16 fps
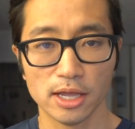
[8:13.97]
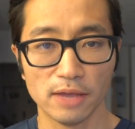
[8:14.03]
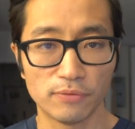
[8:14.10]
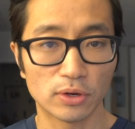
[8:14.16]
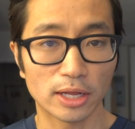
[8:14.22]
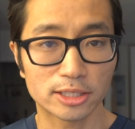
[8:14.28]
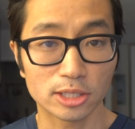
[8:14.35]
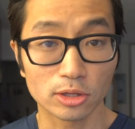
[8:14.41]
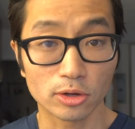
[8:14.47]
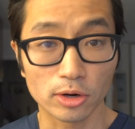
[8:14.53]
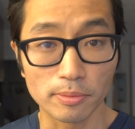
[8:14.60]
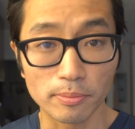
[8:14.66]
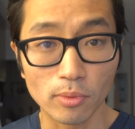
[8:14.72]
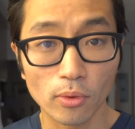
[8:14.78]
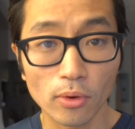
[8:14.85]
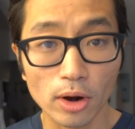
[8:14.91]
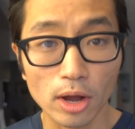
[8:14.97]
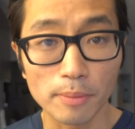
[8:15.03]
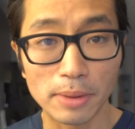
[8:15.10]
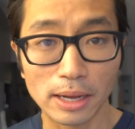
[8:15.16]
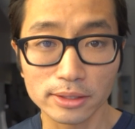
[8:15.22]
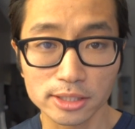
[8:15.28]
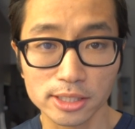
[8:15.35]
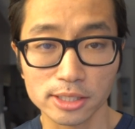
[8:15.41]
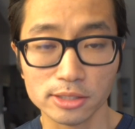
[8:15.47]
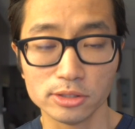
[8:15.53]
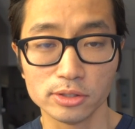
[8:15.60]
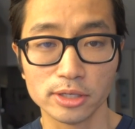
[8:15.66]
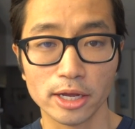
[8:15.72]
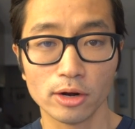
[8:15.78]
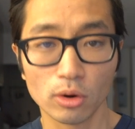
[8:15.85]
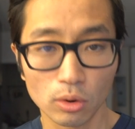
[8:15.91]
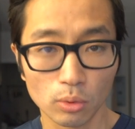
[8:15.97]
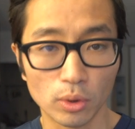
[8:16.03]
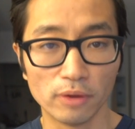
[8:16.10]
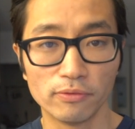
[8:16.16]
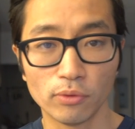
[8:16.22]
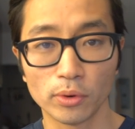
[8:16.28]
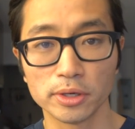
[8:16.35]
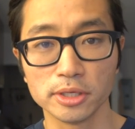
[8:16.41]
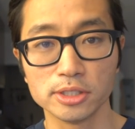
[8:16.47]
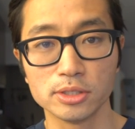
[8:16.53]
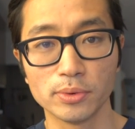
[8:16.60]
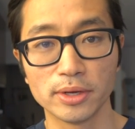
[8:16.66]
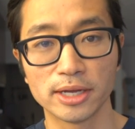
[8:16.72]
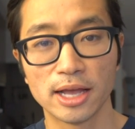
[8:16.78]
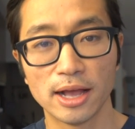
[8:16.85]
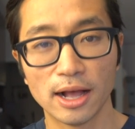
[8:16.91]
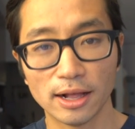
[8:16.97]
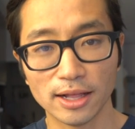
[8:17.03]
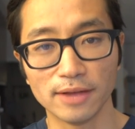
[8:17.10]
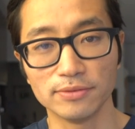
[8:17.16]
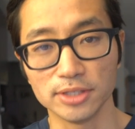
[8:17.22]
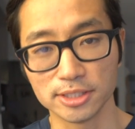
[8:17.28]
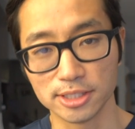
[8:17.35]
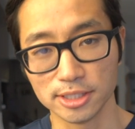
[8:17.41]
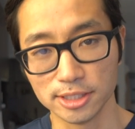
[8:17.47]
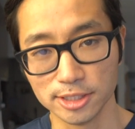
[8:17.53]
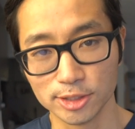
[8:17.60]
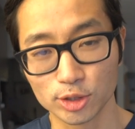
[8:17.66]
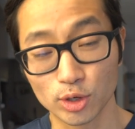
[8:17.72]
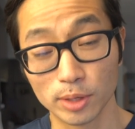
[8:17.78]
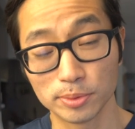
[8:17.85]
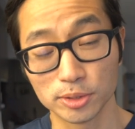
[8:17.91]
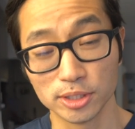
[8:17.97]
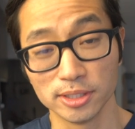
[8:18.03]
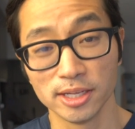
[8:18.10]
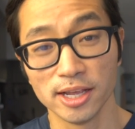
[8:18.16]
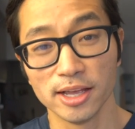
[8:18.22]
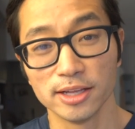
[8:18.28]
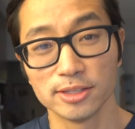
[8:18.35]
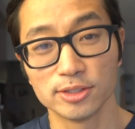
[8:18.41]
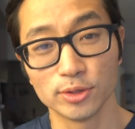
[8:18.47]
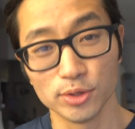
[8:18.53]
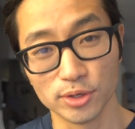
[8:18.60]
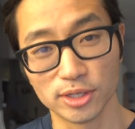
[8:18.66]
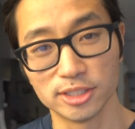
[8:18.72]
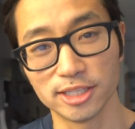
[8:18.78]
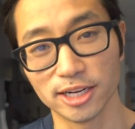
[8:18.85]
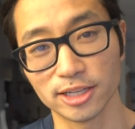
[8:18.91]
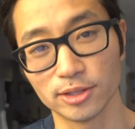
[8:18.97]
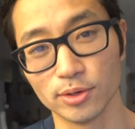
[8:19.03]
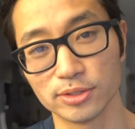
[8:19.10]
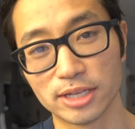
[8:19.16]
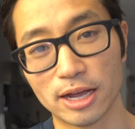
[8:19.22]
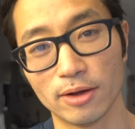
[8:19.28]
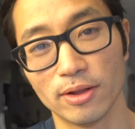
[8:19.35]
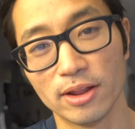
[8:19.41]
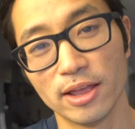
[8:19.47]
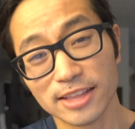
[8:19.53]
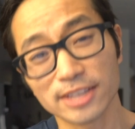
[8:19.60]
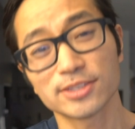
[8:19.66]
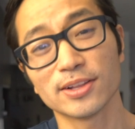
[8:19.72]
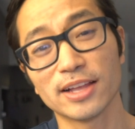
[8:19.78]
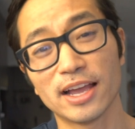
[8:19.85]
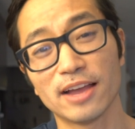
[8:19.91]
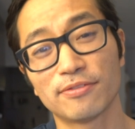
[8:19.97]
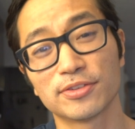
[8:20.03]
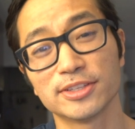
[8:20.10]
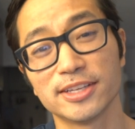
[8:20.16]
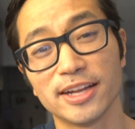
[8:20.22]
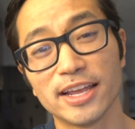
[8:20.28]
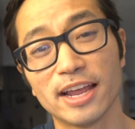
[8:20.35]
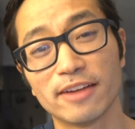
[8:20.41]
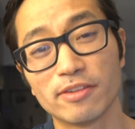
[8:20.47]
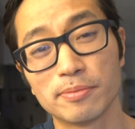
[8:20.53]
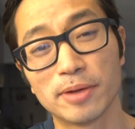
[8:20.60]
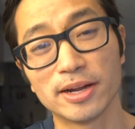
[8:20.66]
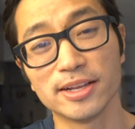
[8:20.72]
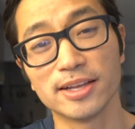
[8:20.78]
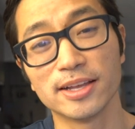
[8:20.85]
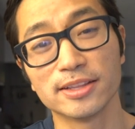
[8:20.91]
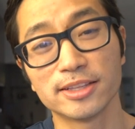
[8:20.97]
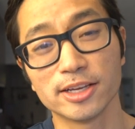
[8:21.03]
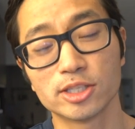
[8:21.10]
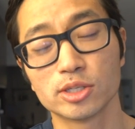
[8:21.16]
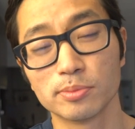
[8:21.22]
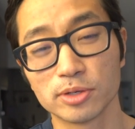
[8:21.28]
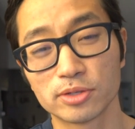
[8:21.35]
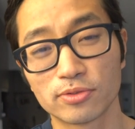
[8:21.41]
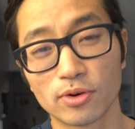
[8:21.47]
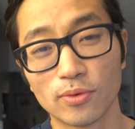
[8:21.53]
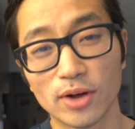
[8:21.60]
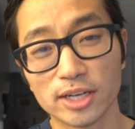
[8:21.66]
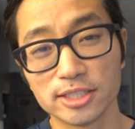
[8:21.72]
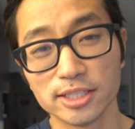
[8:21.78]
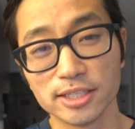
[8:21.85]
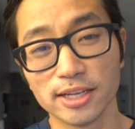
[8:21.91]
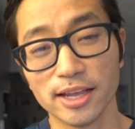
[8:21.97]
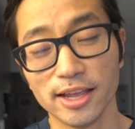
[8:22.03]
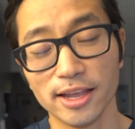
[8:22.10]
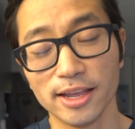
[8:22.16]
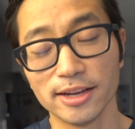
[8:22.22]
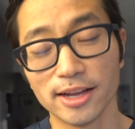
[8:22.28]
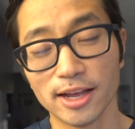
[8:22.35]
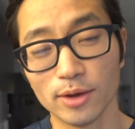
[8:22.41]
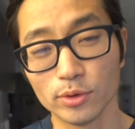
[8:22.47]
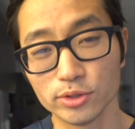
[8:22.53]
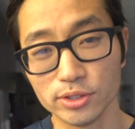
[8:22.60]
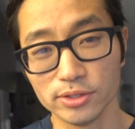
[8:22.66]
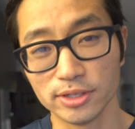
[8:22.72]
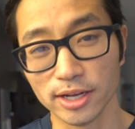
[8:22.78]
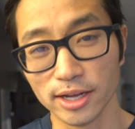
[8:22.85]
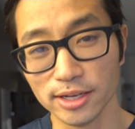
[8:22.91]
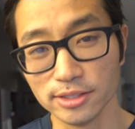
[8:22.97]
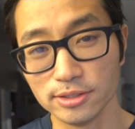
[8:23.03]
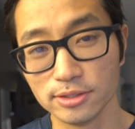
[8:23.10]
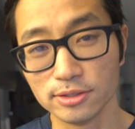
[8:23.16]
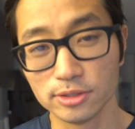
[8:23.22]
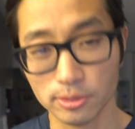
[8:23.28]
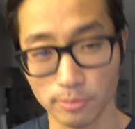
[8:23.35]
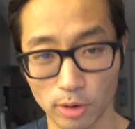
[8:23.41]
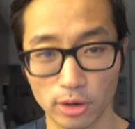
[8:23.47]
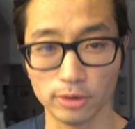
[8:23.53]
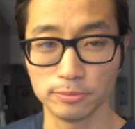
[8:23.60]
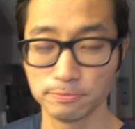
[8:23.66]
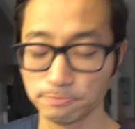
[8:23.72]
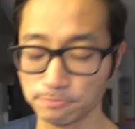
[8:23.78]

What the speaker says: If you'd like to learn more about Teens Unite or what Fordy's doing, I'll have links in the description so you could check those out. That's all I have for today, everybody. Thanks so much for watching, and I will see you guys tomorrow.